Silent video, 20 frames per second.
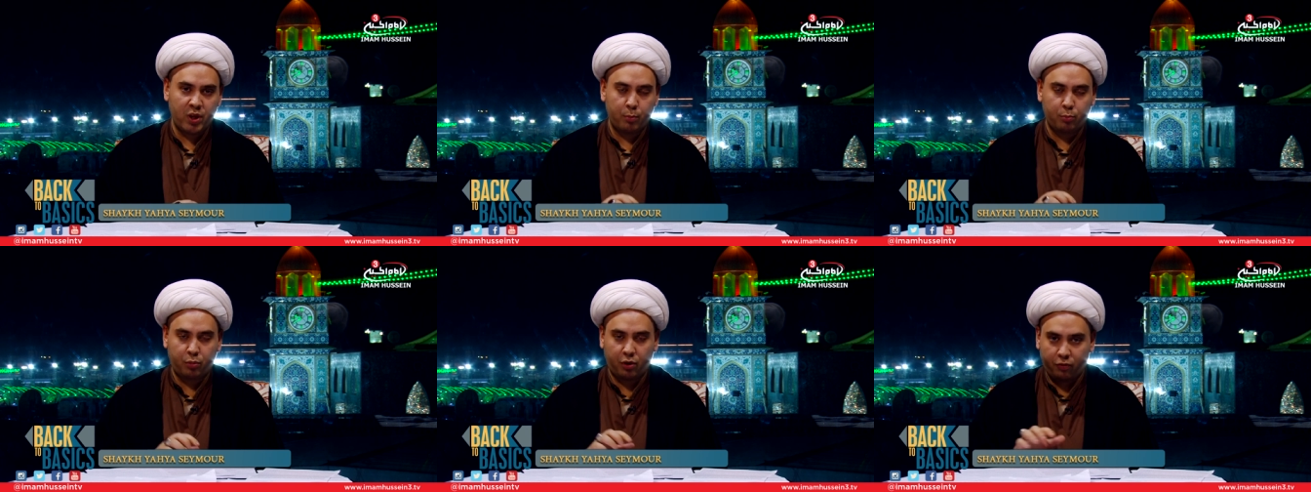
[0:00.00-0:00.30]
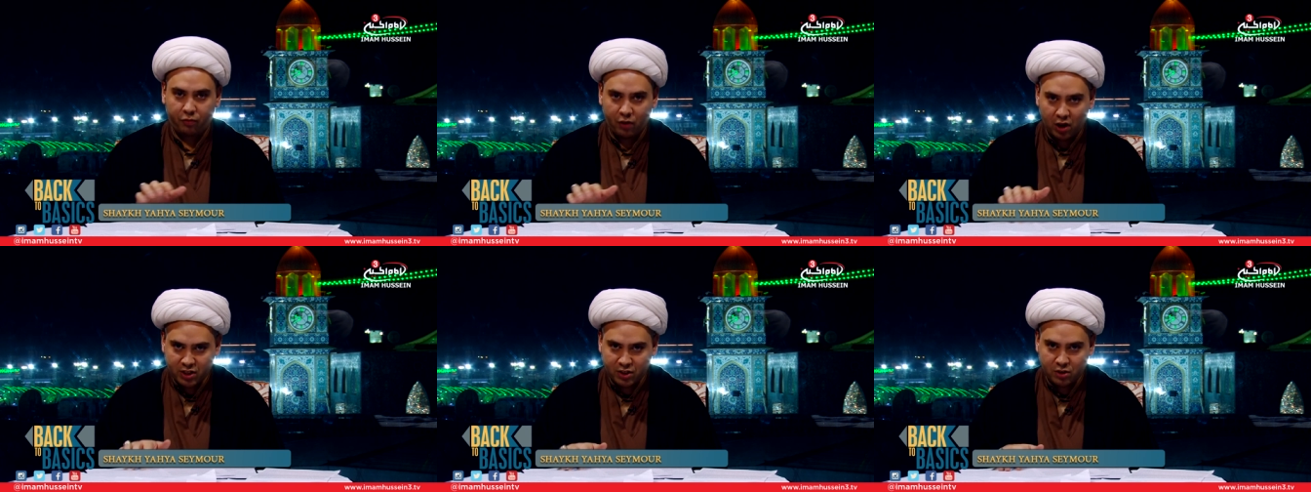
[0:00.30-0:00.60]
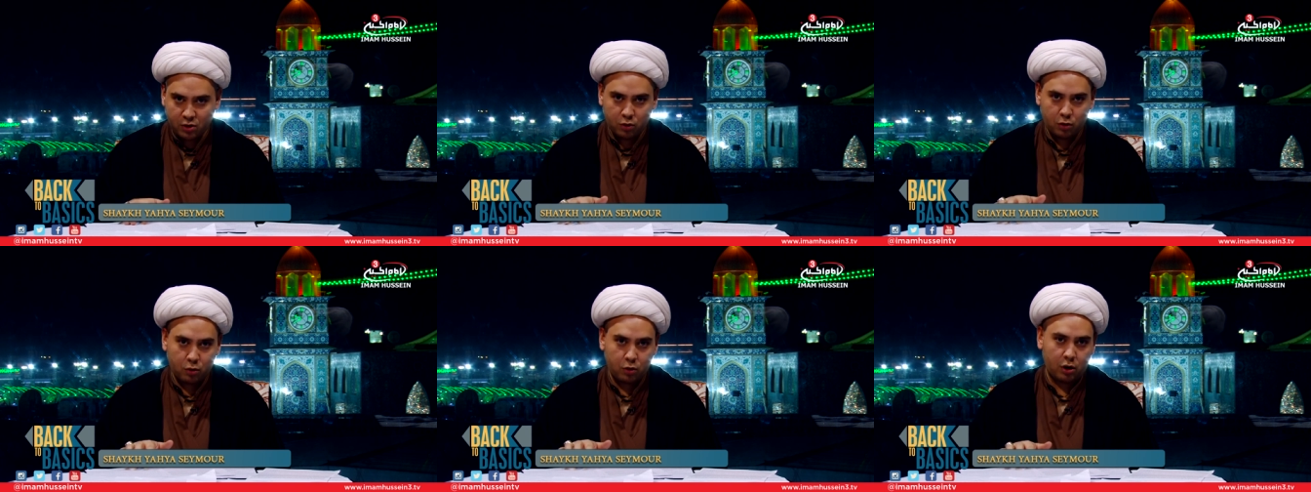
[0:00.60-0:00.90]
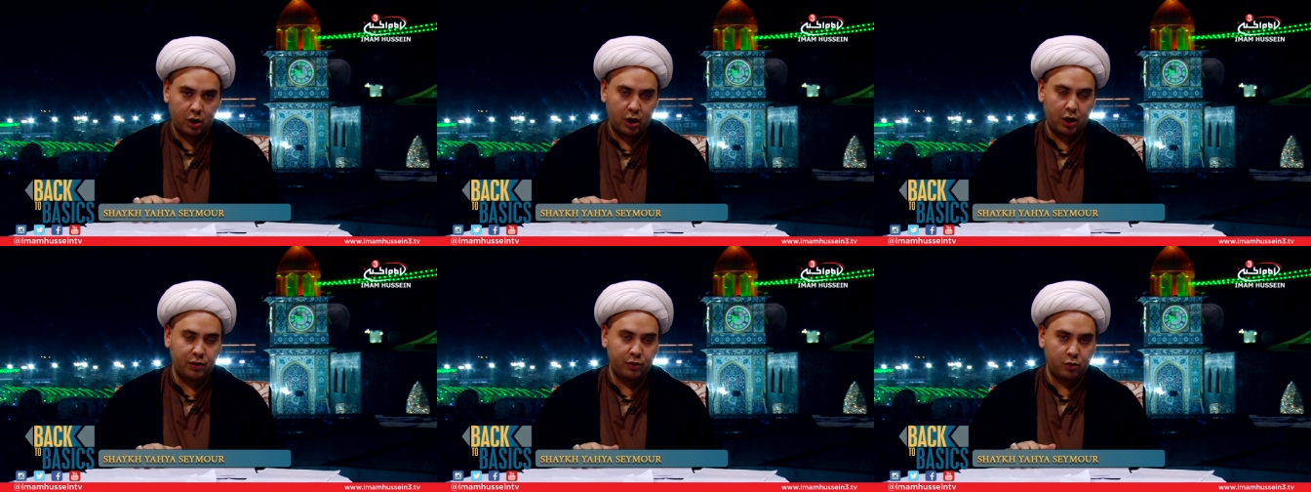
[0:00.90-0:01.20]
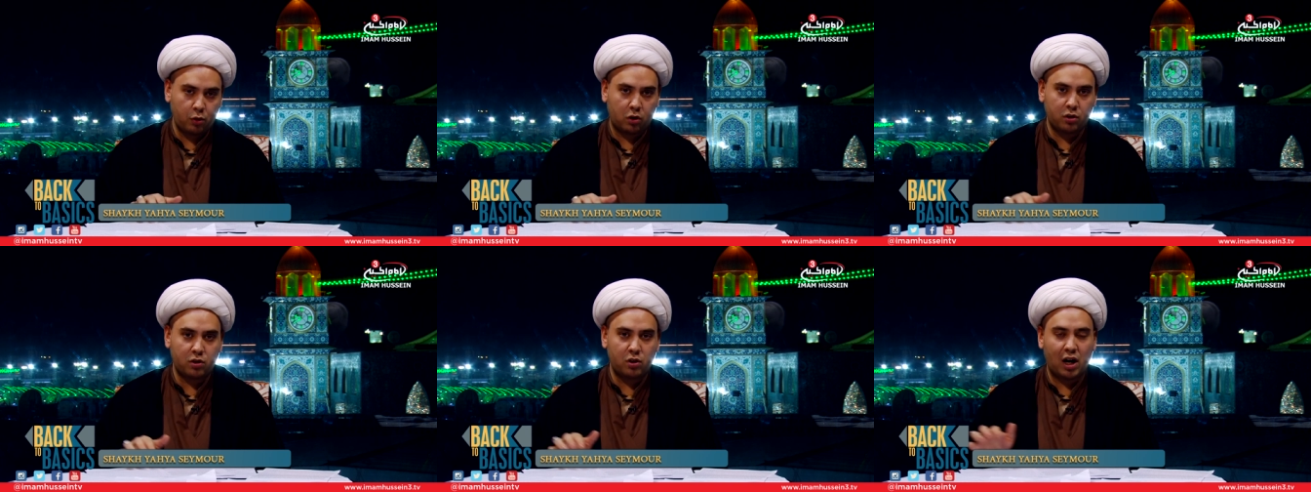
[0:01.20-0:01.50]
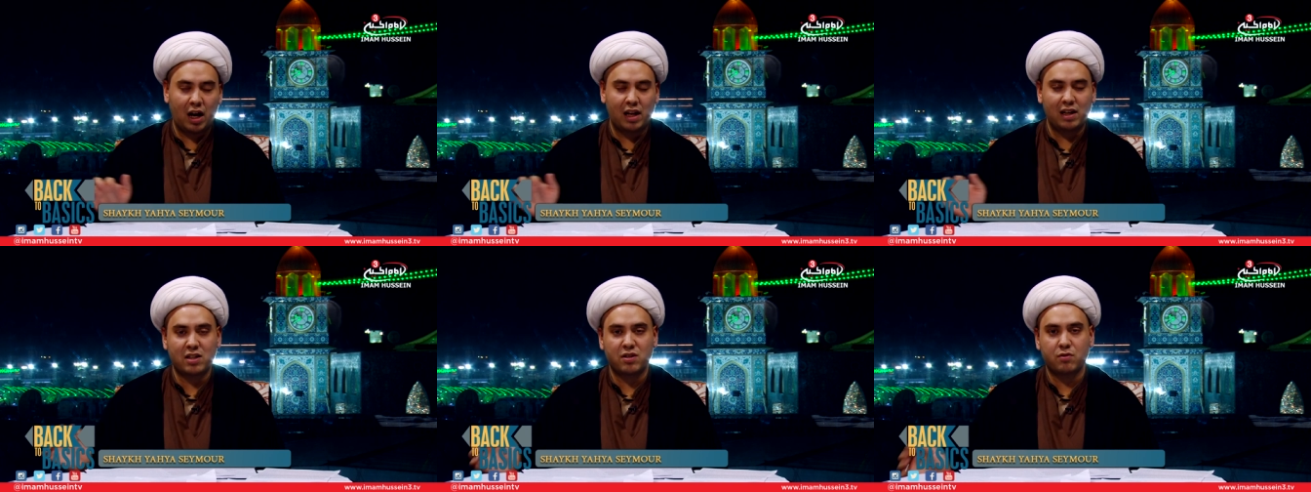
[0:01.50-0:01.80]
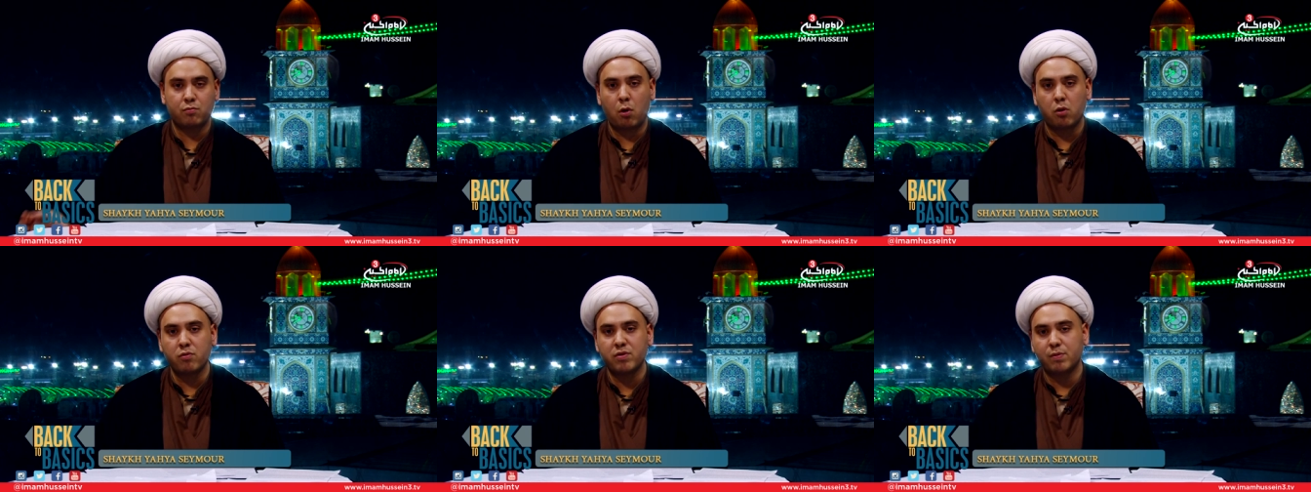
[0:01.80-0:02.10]
Professor and Dr. Alex
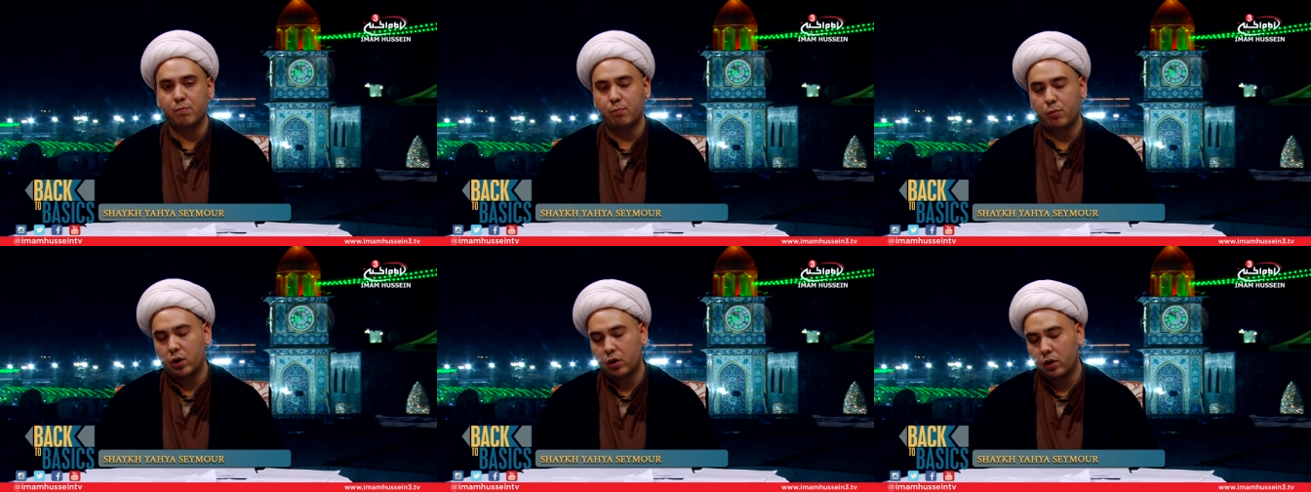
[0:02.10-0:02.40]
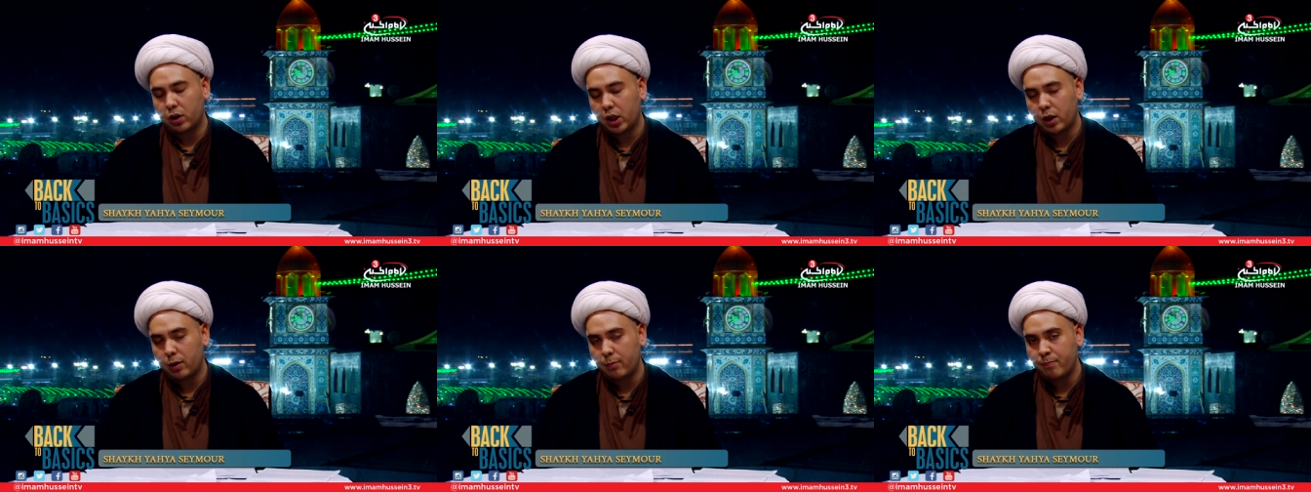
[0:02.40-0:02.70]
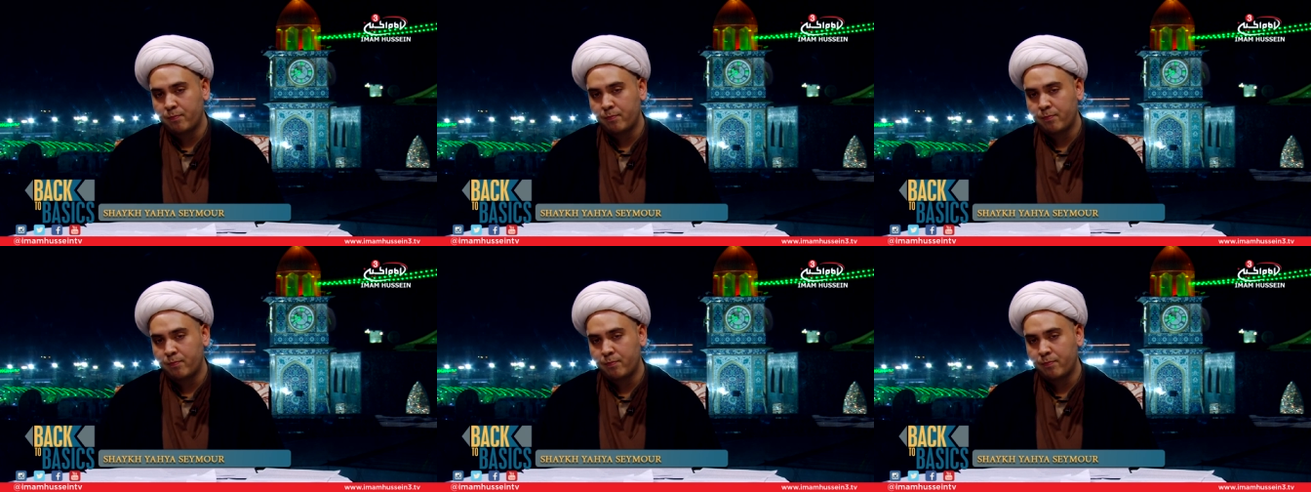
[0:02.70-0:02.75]
Rosenberg.